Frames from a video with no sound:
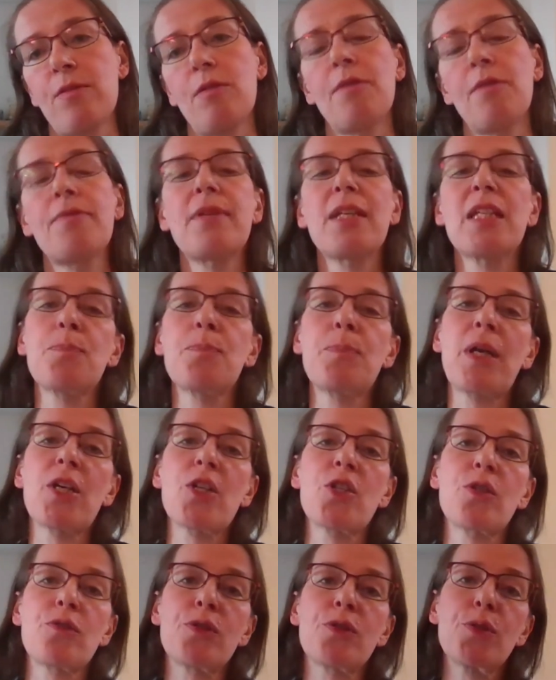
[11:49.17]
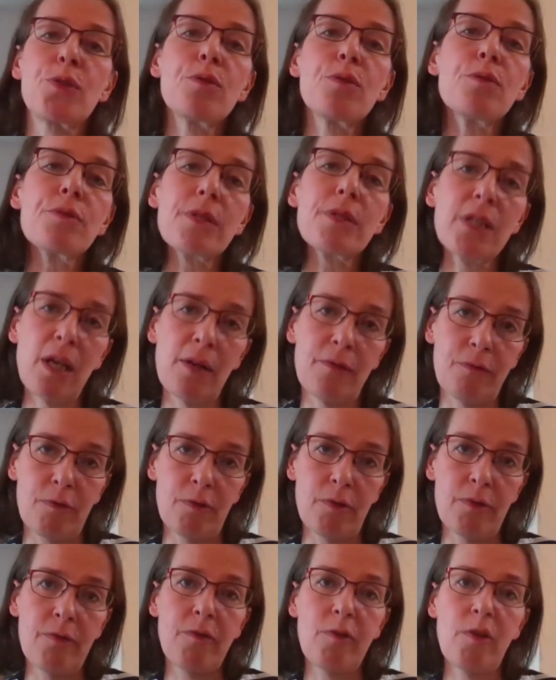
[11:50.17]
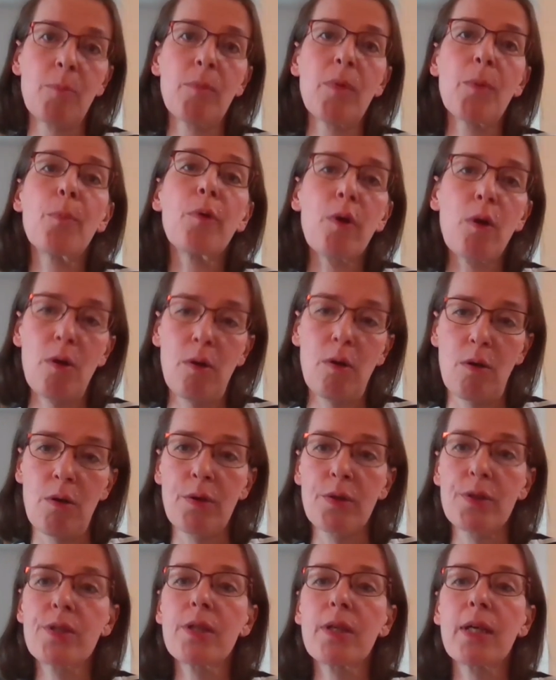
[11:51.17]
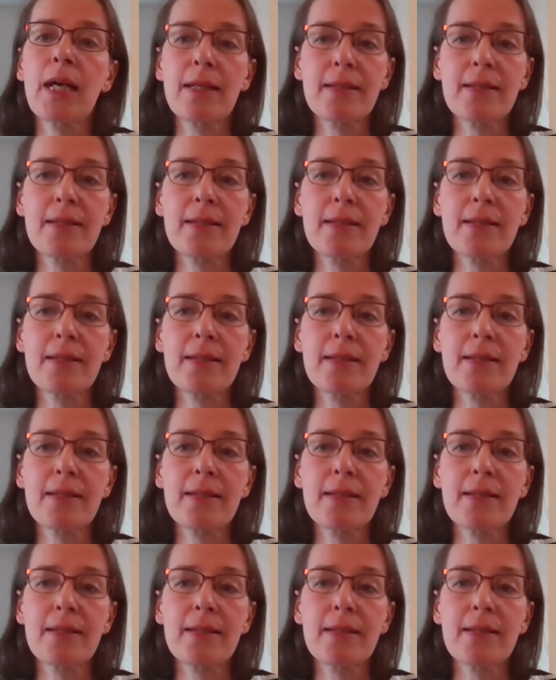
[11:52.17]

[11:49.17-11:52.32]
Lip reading: of these patients do suffer from prolonged